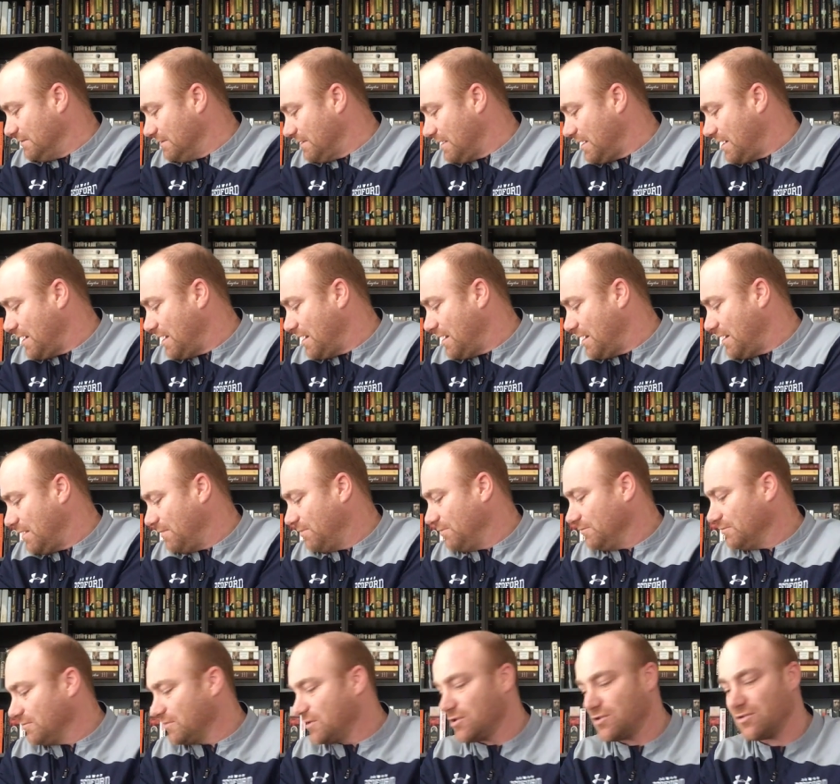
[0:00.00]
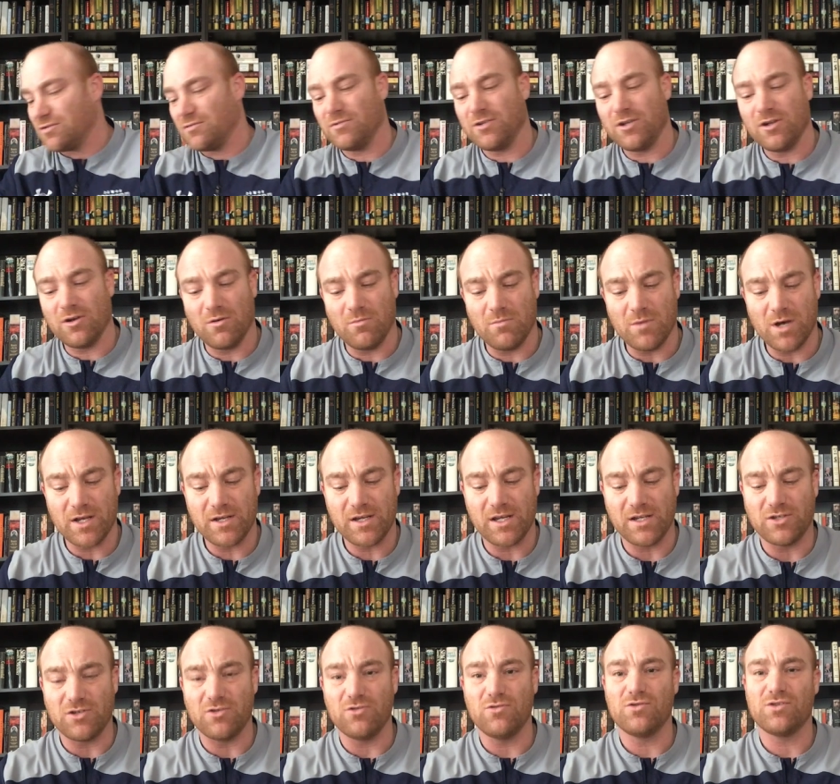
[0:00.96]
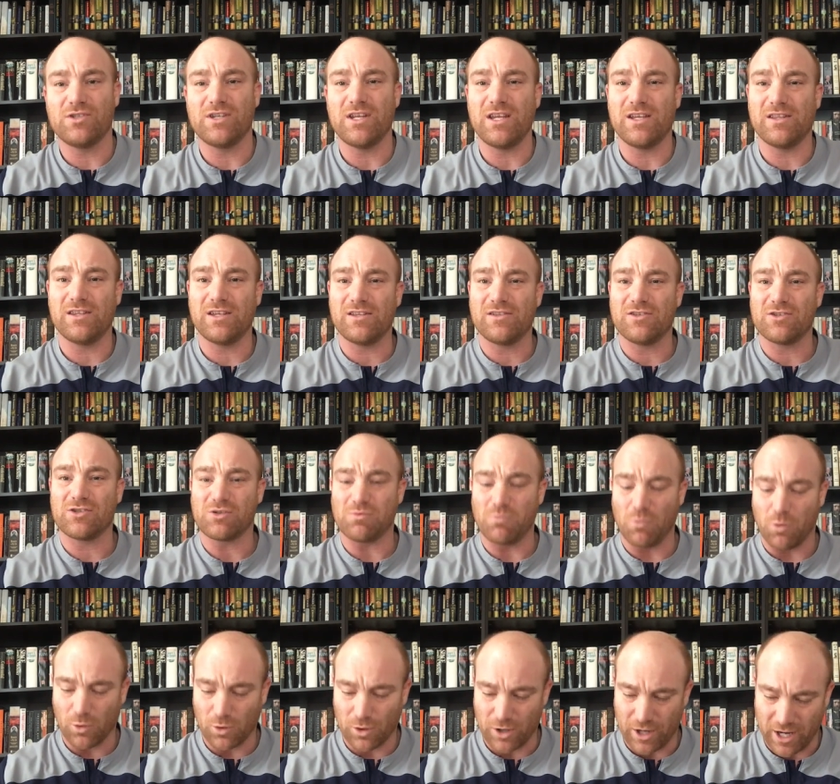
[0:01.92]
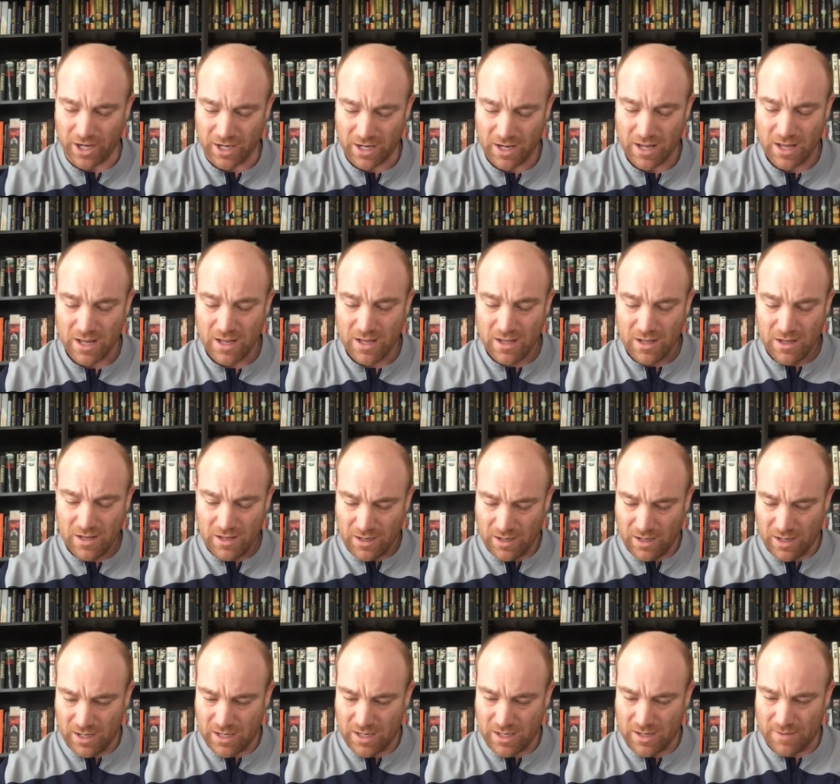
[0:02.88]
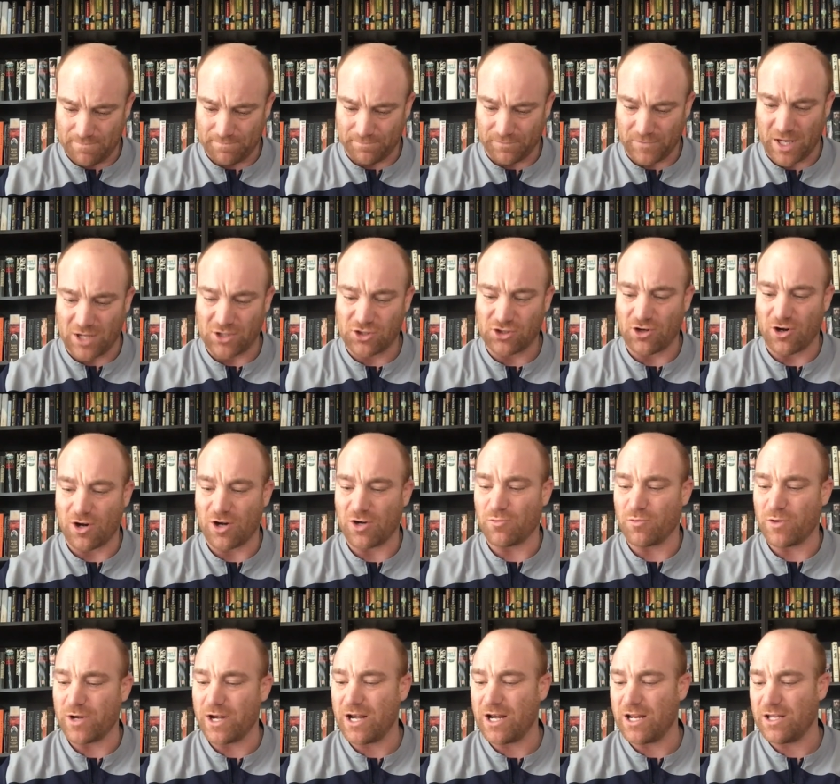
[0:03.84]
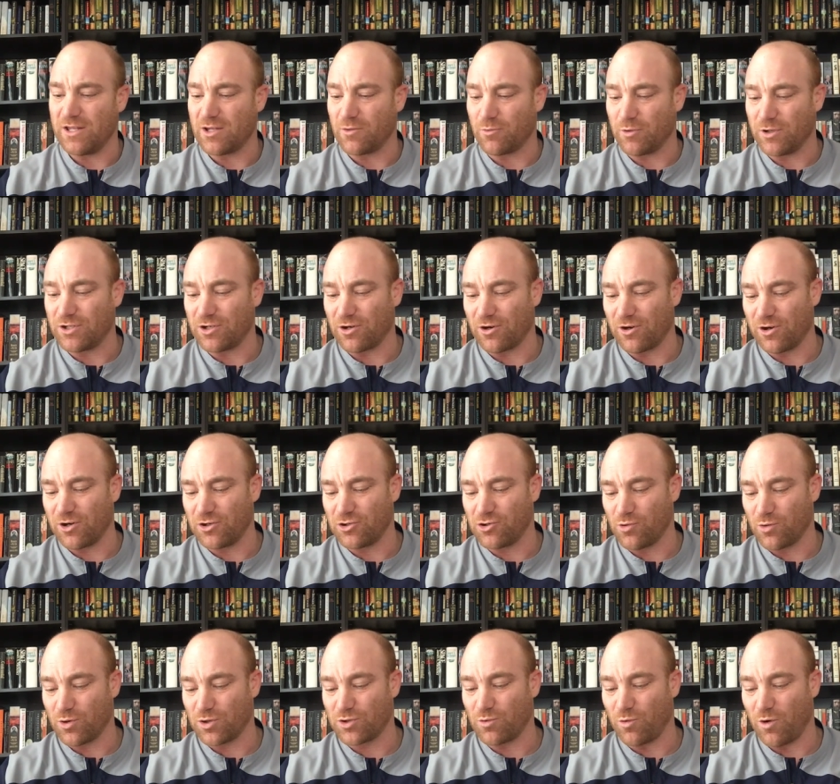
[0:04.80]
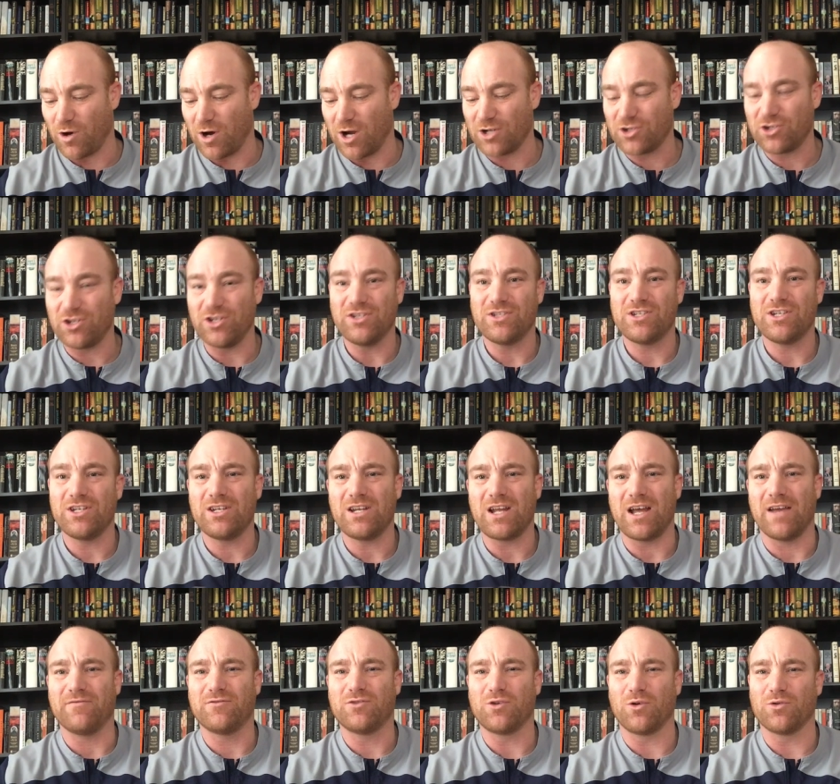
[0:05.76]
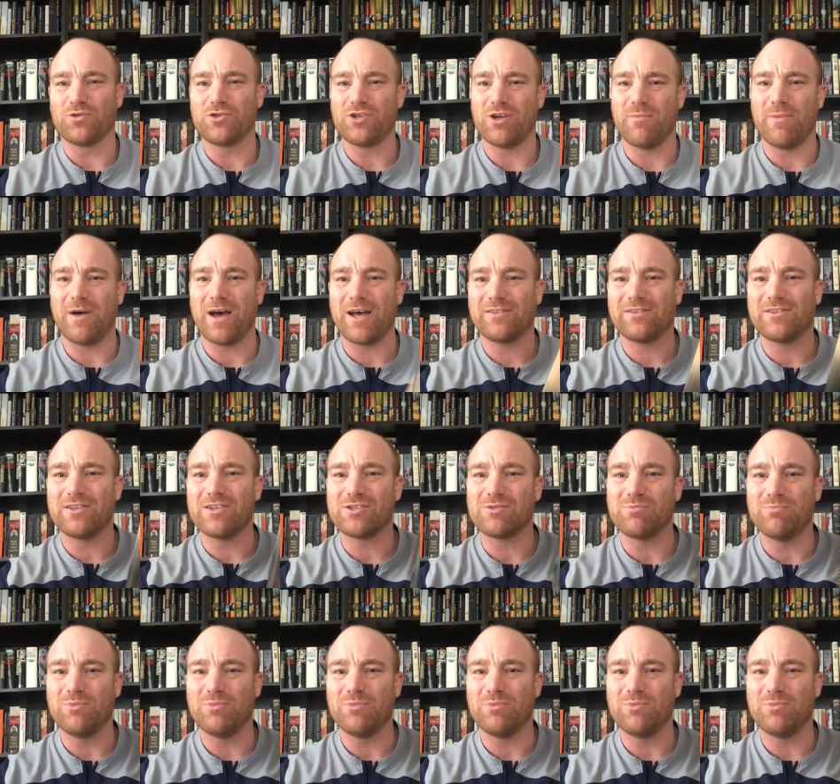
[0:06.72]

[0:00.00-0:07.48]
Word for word: Uh, you know, Monday, Tuesday, and then this morning, um, I started reading The Return of George Washington. I've told you about this